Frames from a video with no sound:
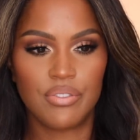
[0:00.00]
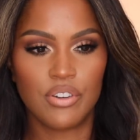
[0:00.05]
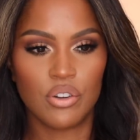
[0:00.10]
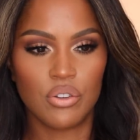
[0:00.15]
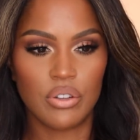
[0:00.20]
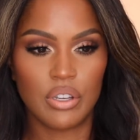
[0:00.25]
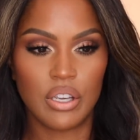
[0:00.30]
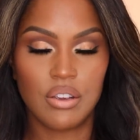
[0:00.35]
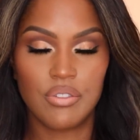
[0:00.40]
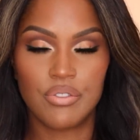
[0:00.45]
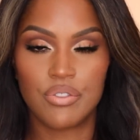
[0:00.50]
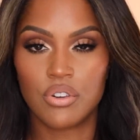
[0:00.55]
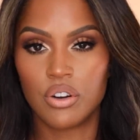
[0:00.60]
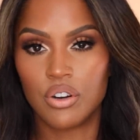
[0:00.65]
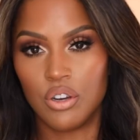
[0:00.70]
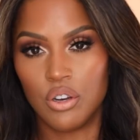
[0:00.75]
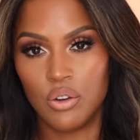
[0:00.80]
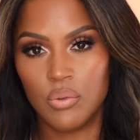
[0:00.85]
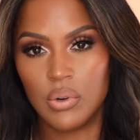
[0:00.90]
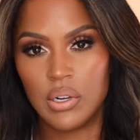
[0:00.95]
you're looking for a
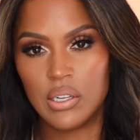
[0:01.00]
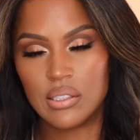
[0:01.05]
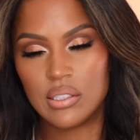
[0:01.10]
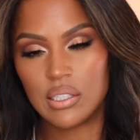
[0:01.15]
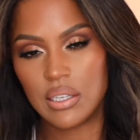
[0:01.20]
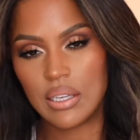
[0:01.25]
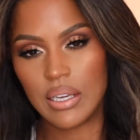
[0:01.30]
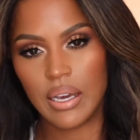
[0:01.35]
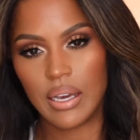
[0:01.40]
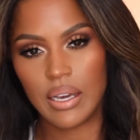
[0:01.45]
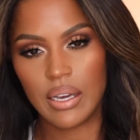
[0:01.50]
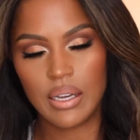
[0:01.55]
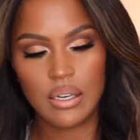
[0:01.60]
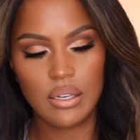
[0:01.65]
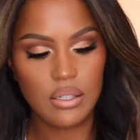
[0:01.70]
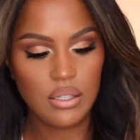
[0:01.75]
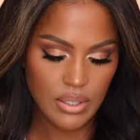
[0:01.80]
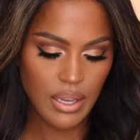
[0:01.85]
new one to get.